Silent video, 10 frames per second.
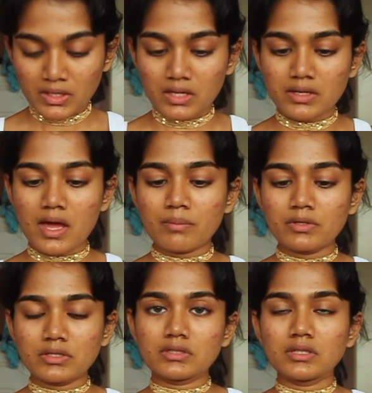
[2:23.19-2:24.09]
And now I'm
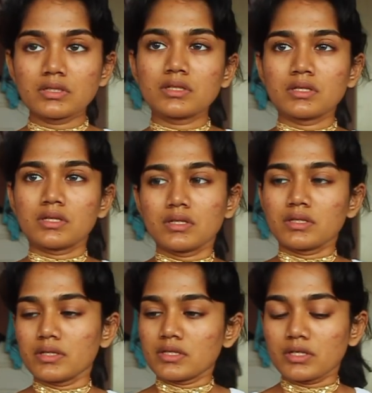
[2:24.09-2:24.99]
gonna
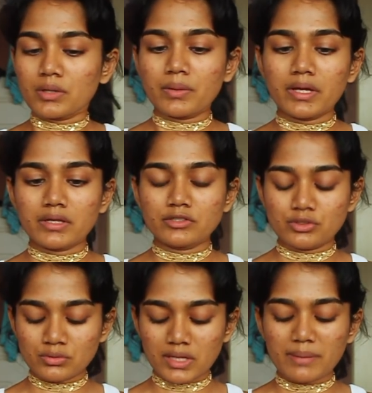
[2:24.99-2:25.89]
go ahead and
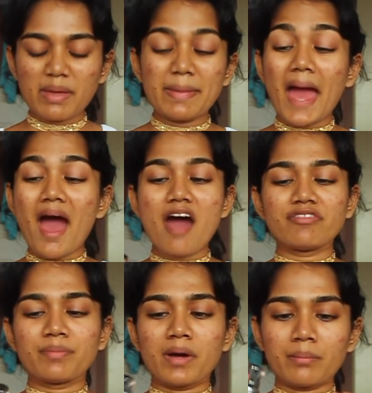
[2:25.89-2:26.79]
do like maybe half
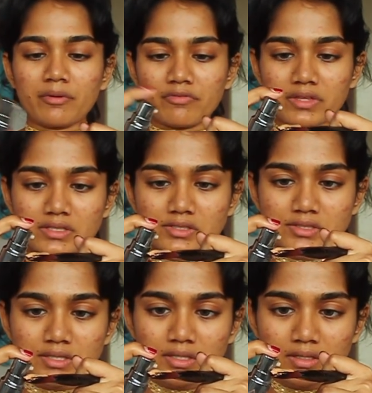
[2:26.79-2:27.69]
a pump of
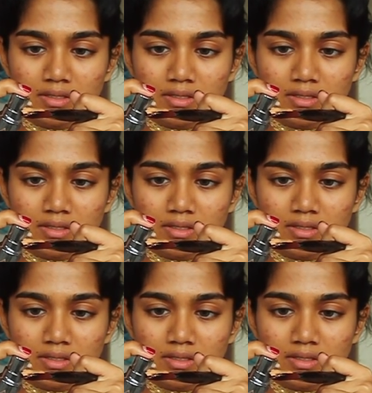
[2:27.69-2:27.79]
this.